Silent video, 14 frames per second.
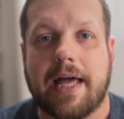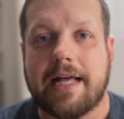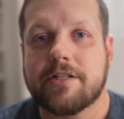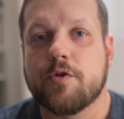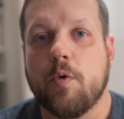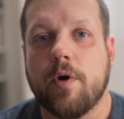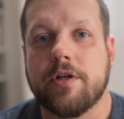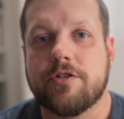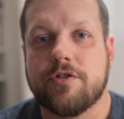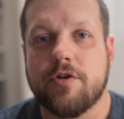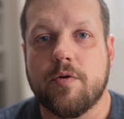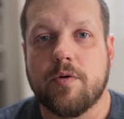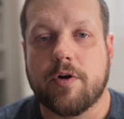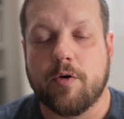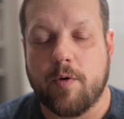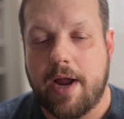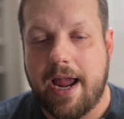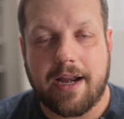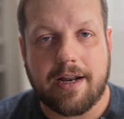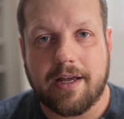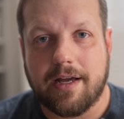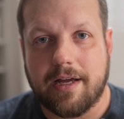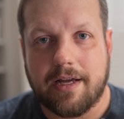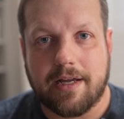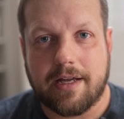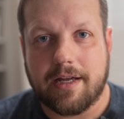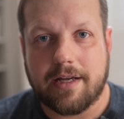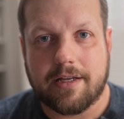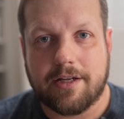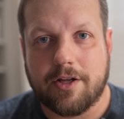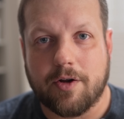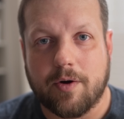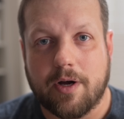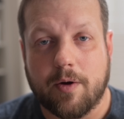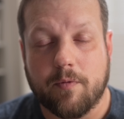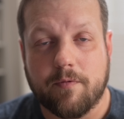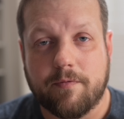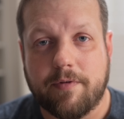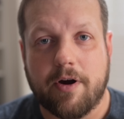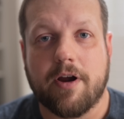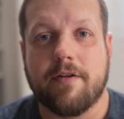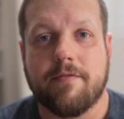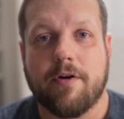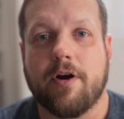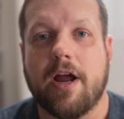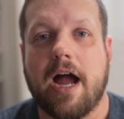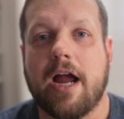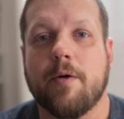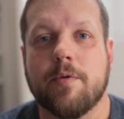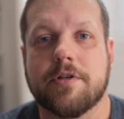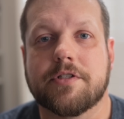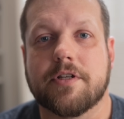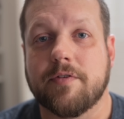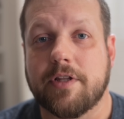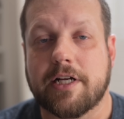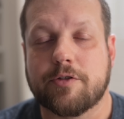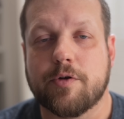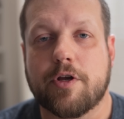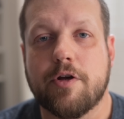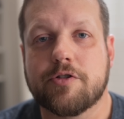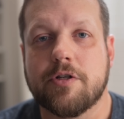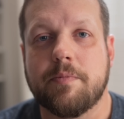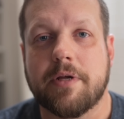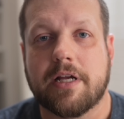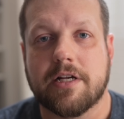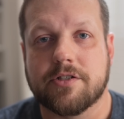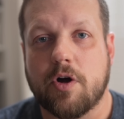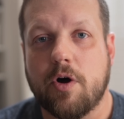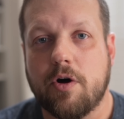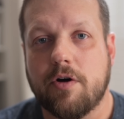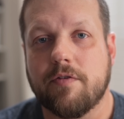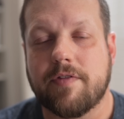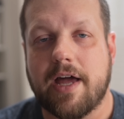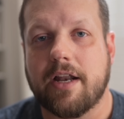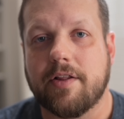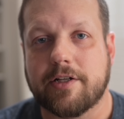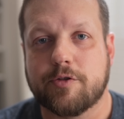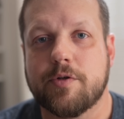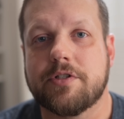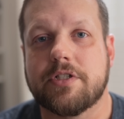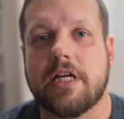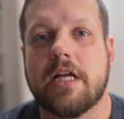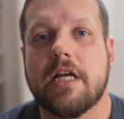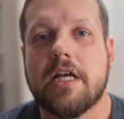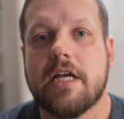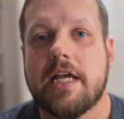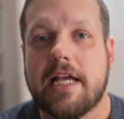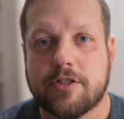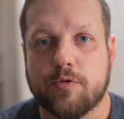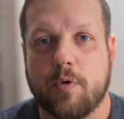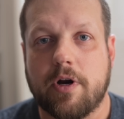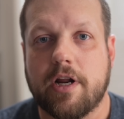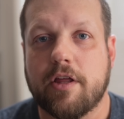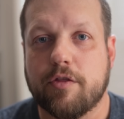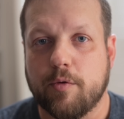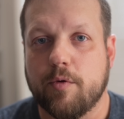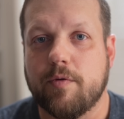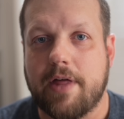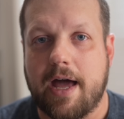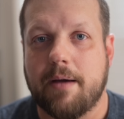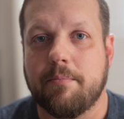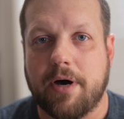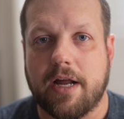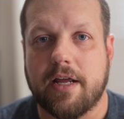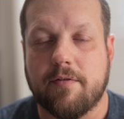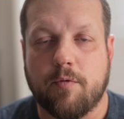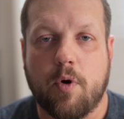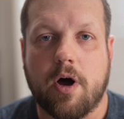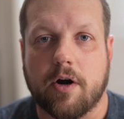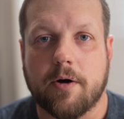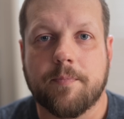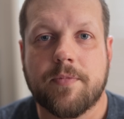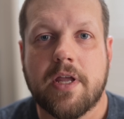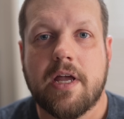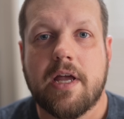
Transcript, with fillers: that's going to create a, you know, a very, very high risk of electrocution because all of that electricity is running through that body of water.